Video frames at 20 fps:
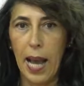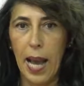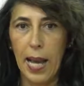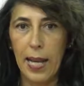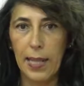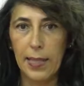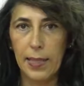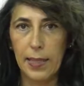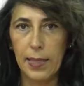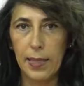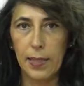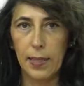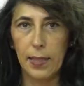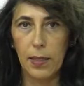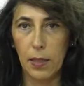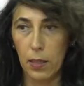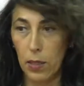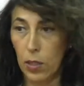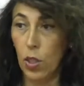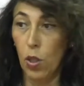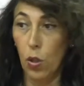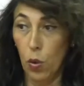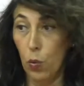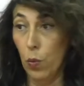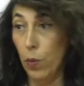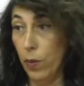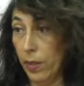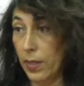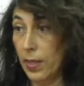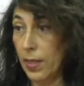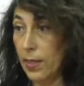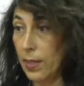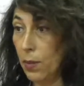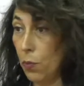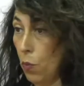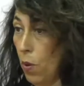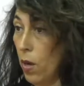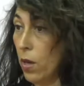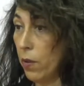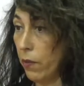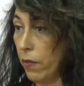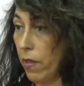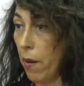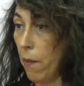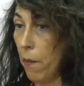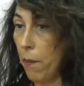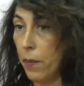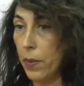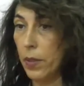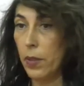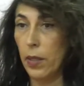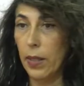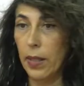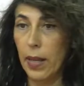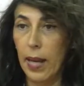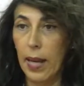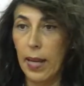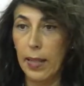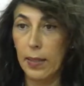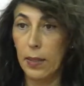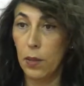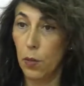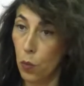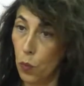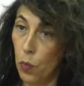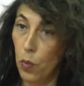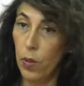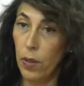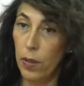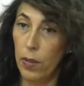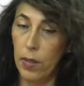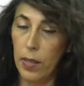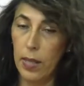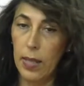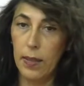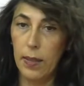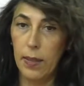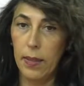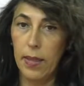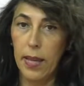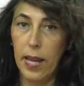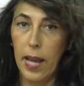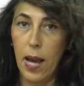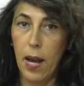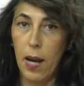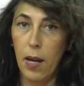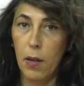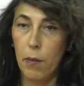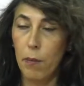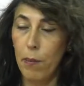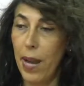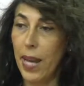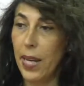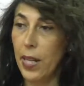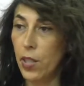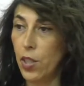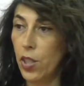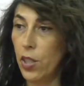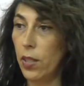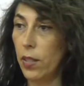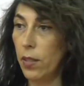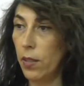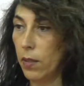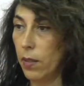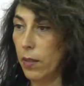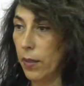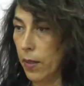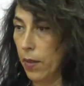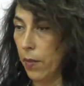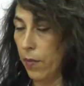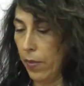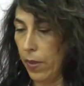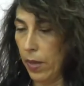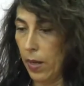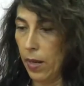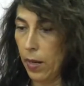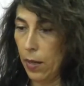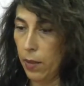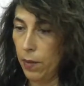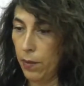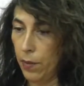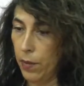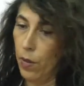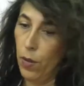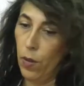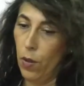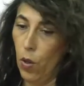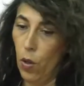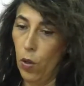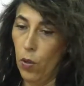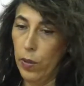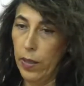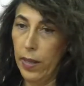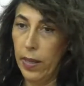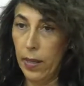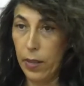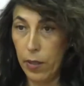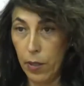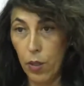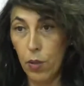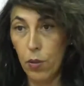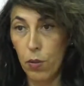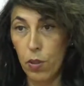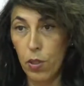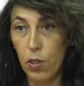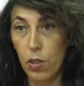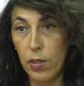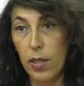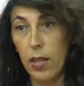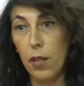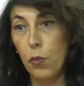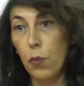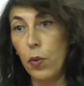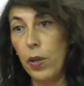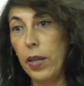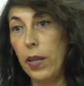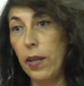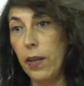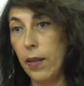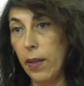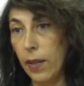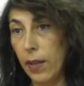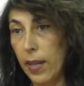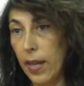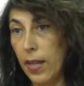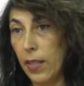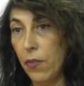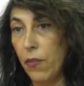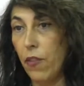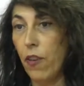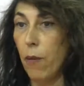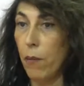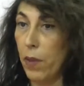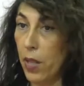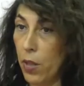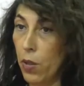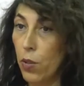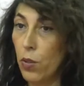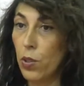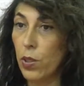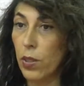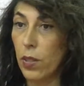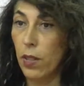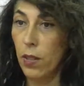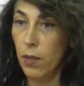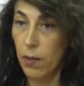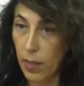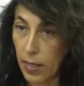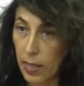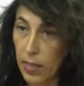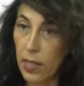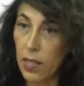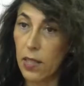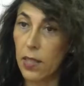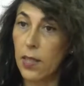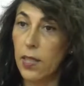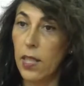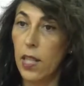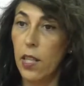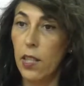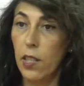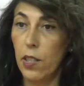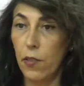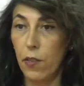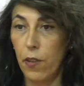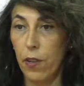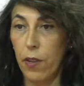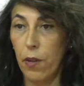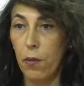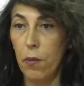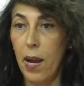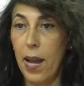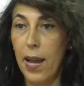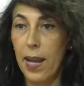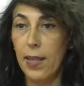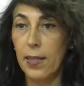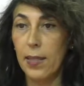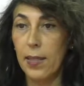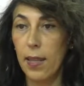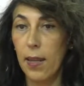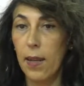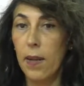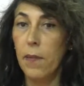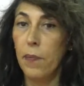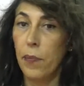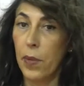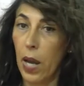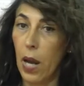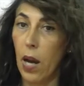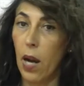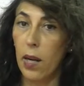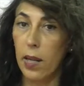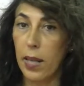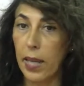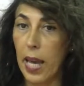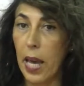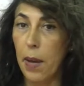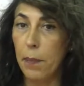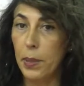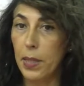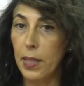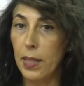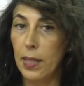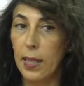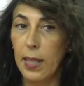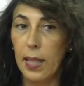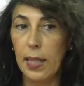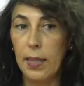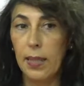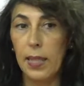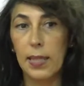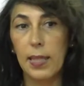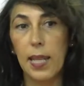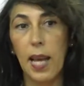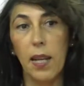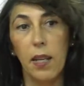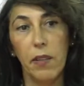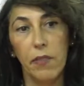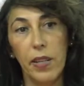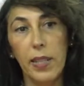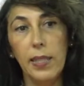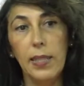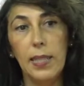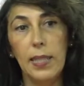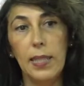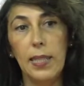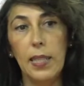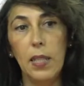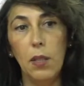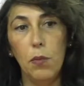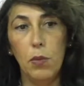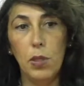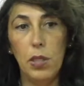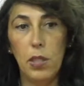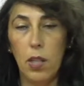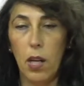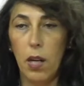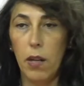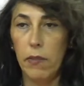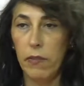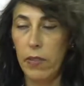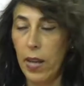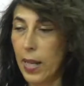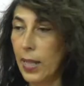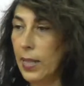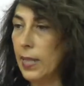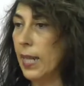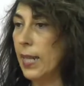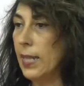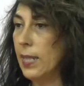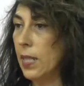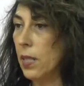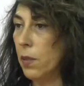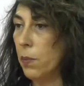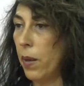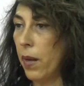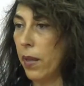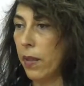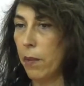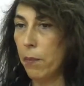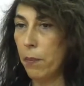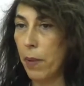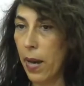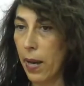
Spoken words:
And so this is one of them. And they are managing all the euros that we get from the user in exchange for the RECs are kept in this kind of entity, which are validated by the